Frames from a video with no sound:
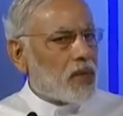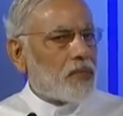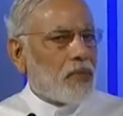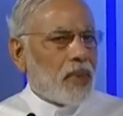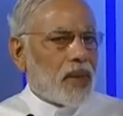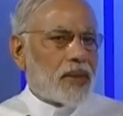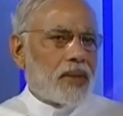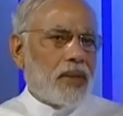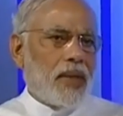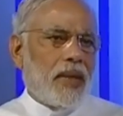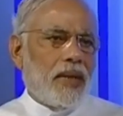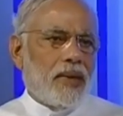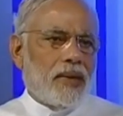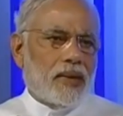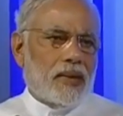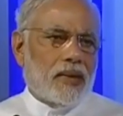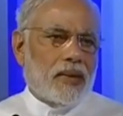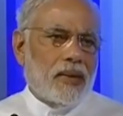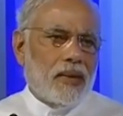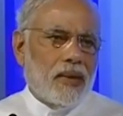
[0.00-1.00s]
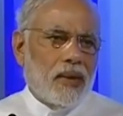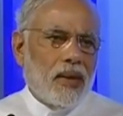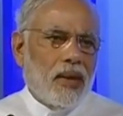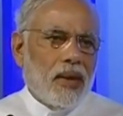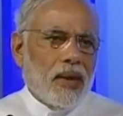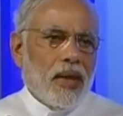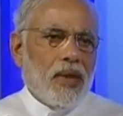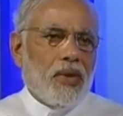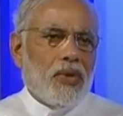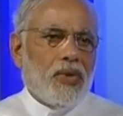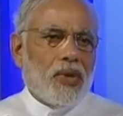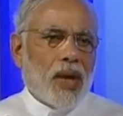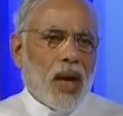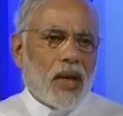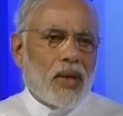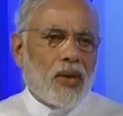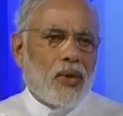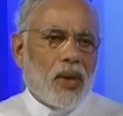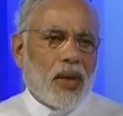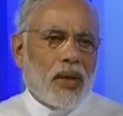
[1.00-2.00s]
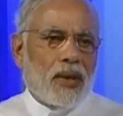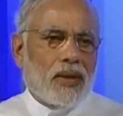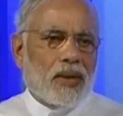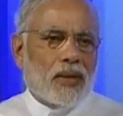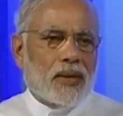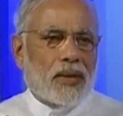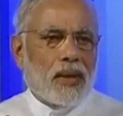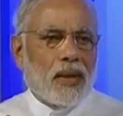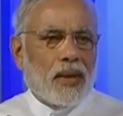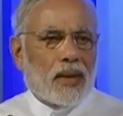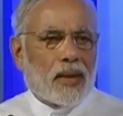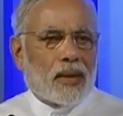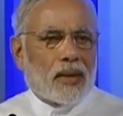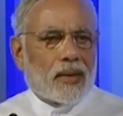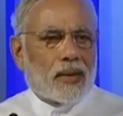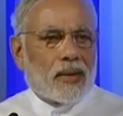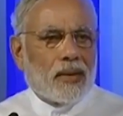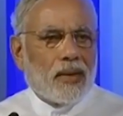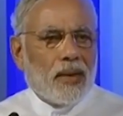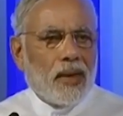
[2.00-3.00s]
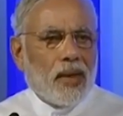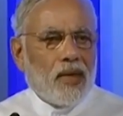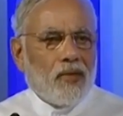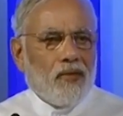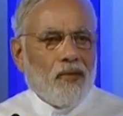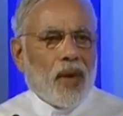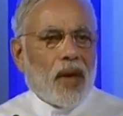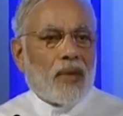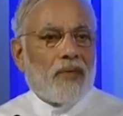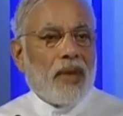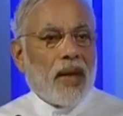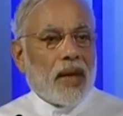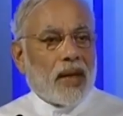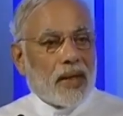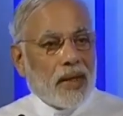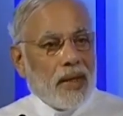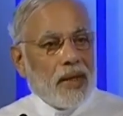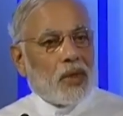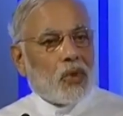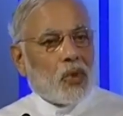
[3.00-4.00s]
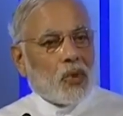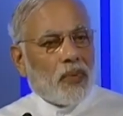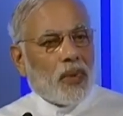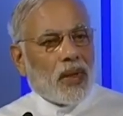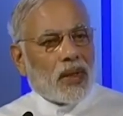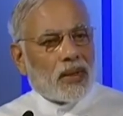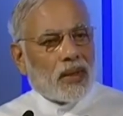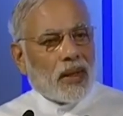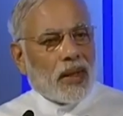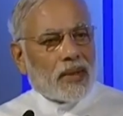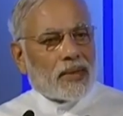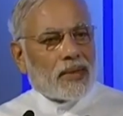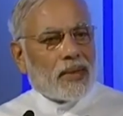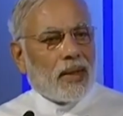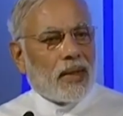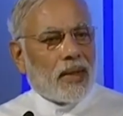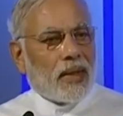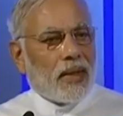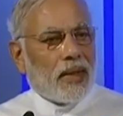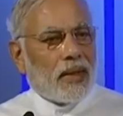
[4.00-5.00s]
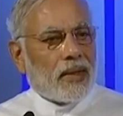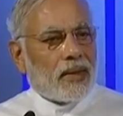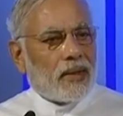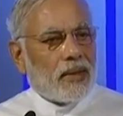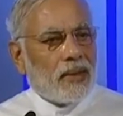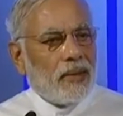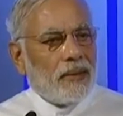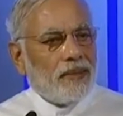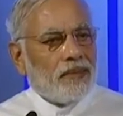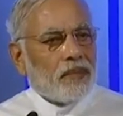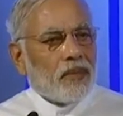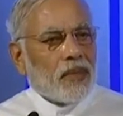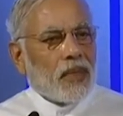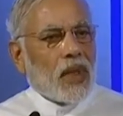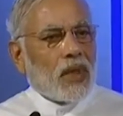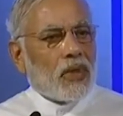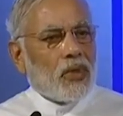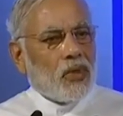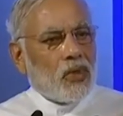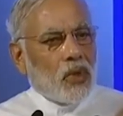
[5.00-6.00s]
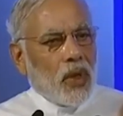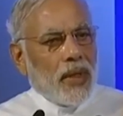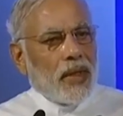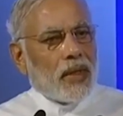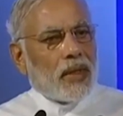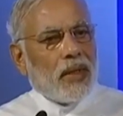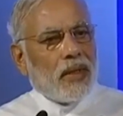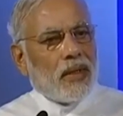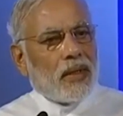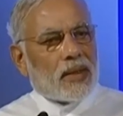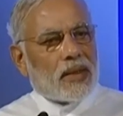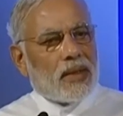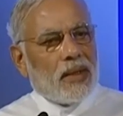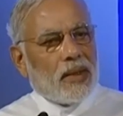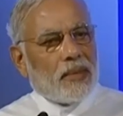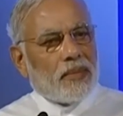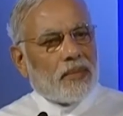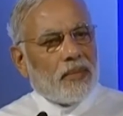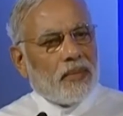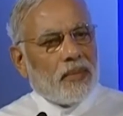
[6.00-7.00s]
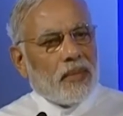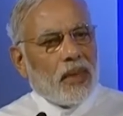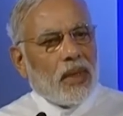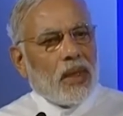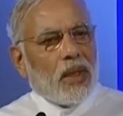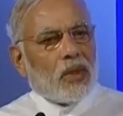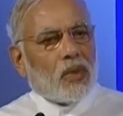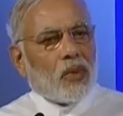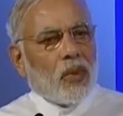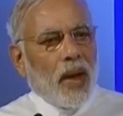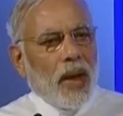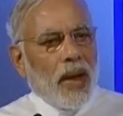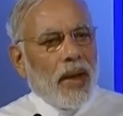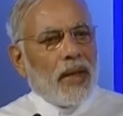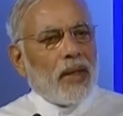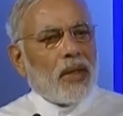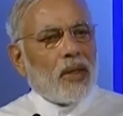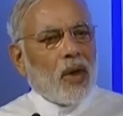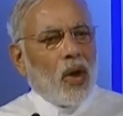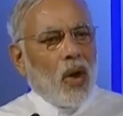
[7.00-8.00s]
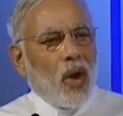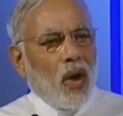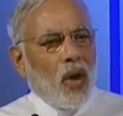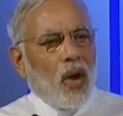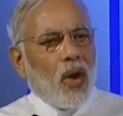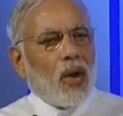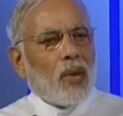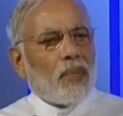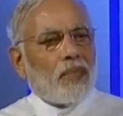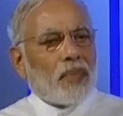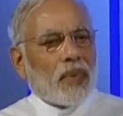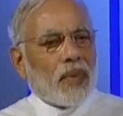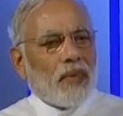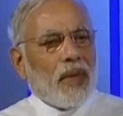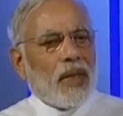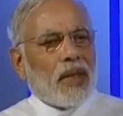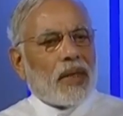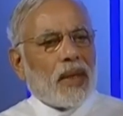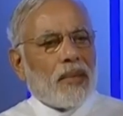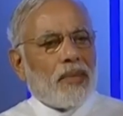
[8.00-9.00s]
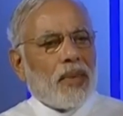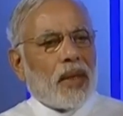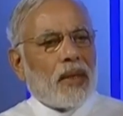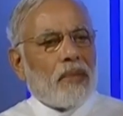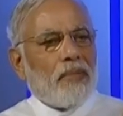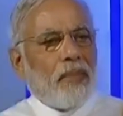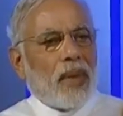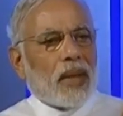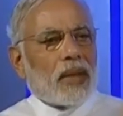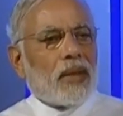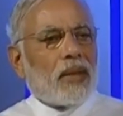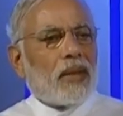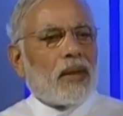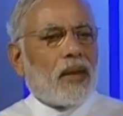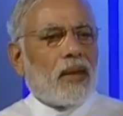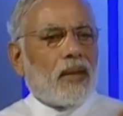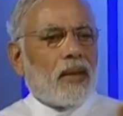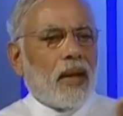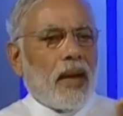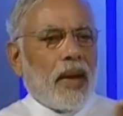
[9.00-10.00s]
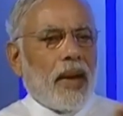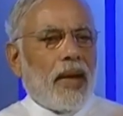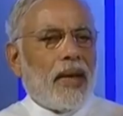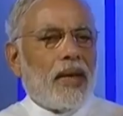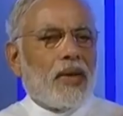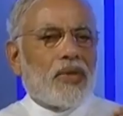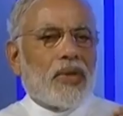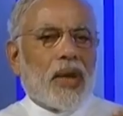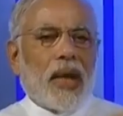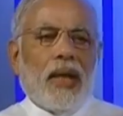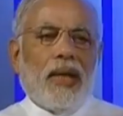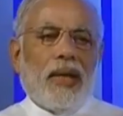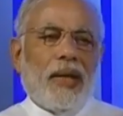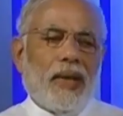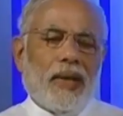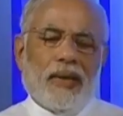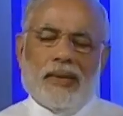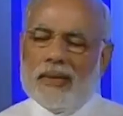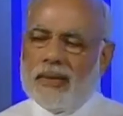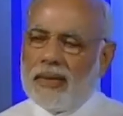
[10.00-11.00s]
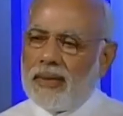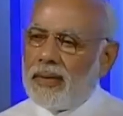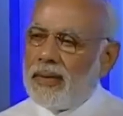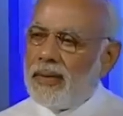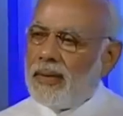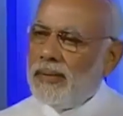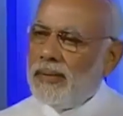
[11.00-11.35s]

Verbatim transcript: US President in January this year, where we agreed to further accelerate the joint leadership to end all preventable maternal and child deaths.